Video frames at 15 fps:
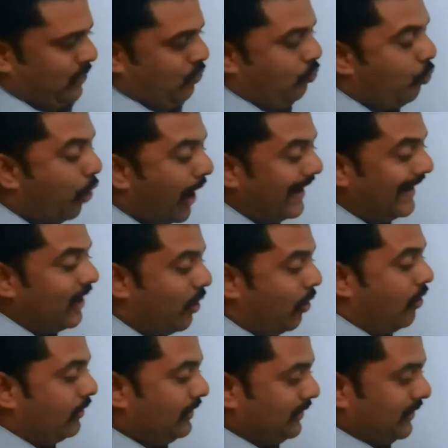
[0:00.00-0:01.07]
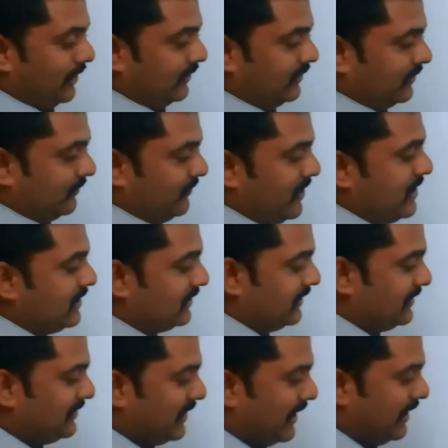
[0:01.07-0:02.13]
Y on x.
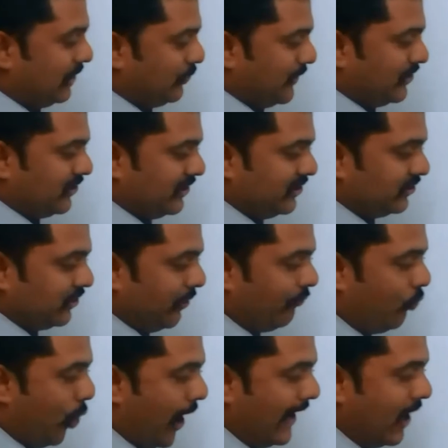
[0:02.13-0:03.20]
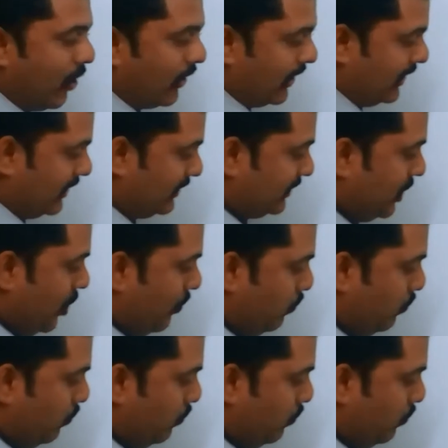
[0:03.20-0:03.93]
Since the equation is of y on x,